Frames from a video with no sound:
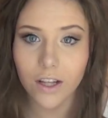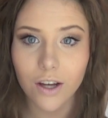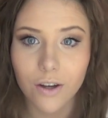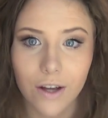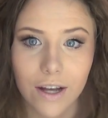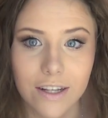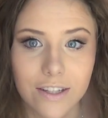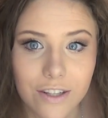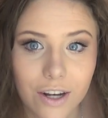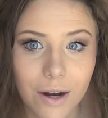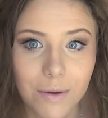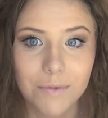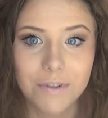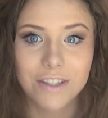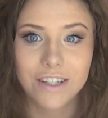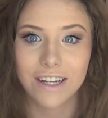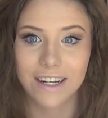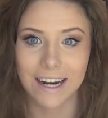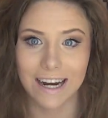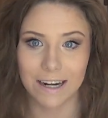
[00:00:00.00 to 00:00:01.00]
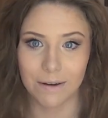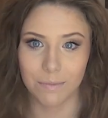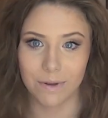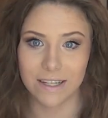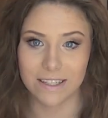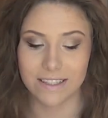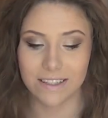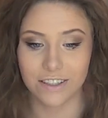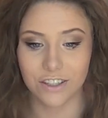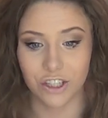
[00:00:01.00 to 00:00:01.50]
Okay, so now I'm just going to kind of
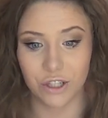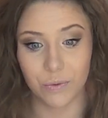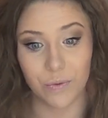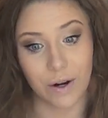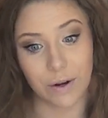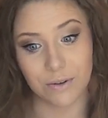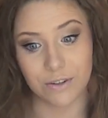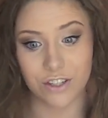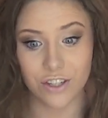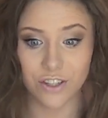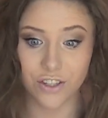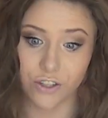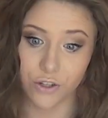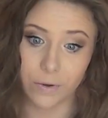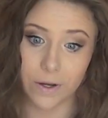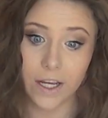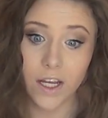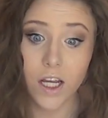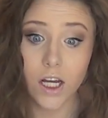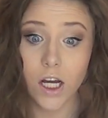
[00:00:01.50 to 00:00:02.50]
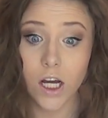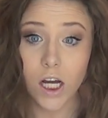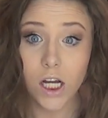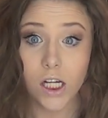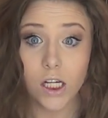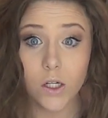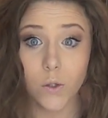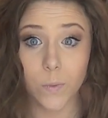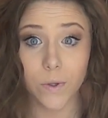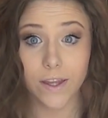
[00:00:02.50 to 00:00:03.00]
basically do what I was just doing
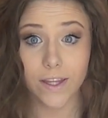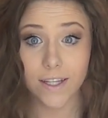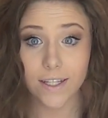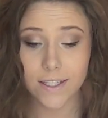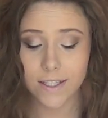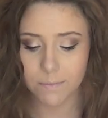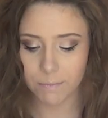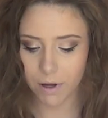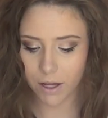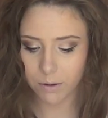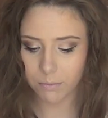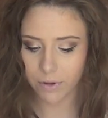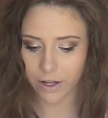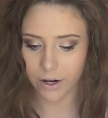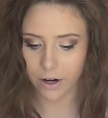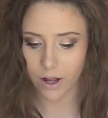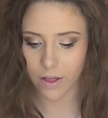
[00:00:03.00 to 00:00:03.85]
with this bottom layer.